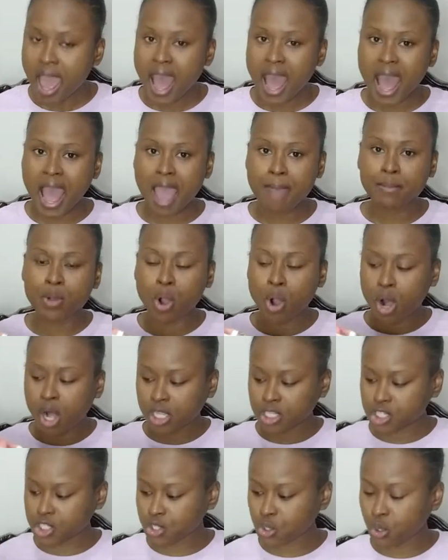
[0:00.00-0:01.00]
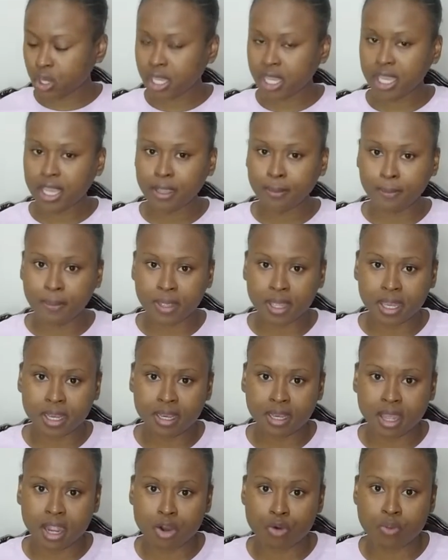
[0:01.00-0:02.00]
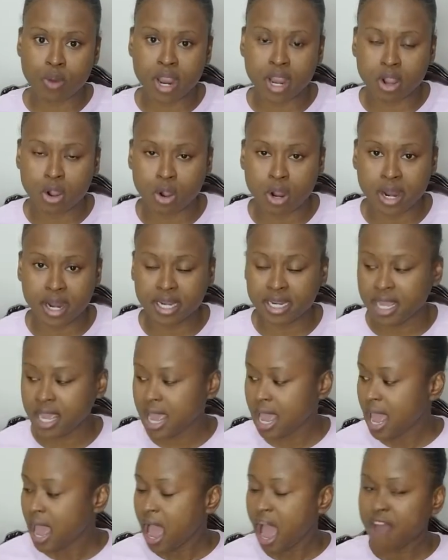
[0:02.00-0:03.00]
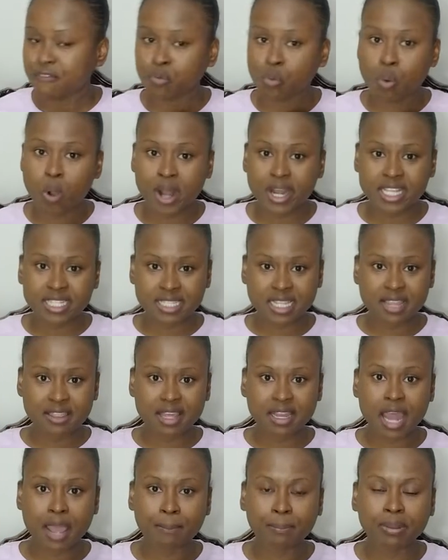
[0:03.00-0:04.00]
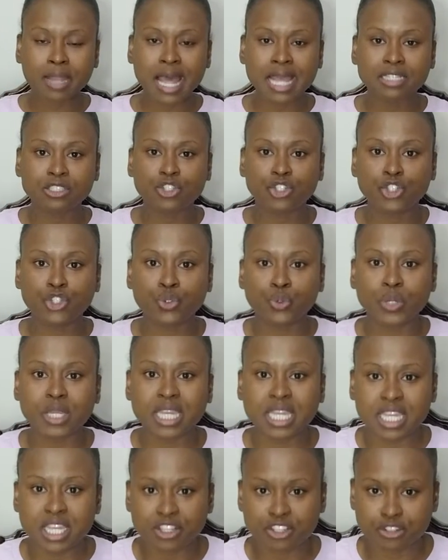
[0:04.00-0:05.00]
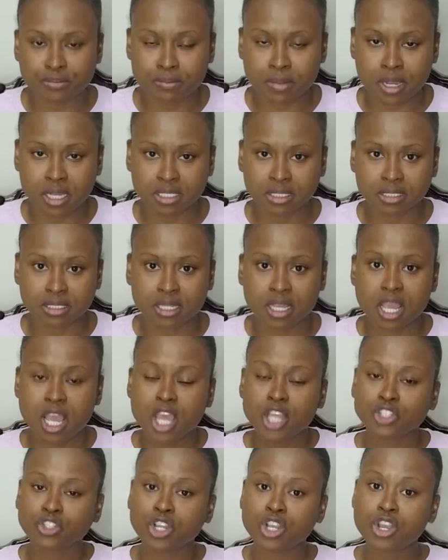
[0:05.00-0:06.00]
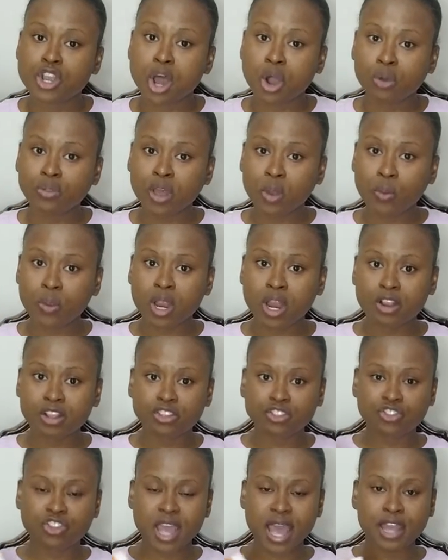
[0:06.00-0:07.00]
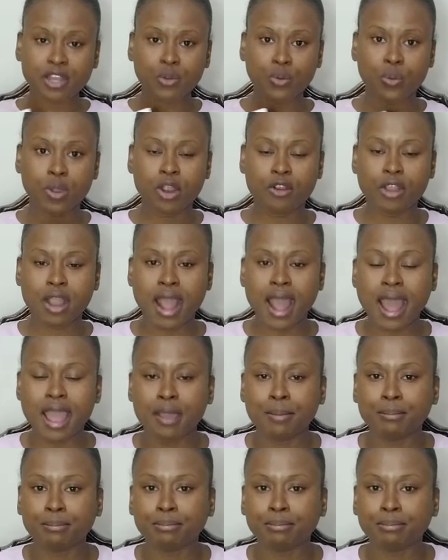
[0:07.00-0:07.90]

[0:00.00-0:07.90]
I'm also keeping a record of what is it that I plan to do each month. So now that we are in January, I am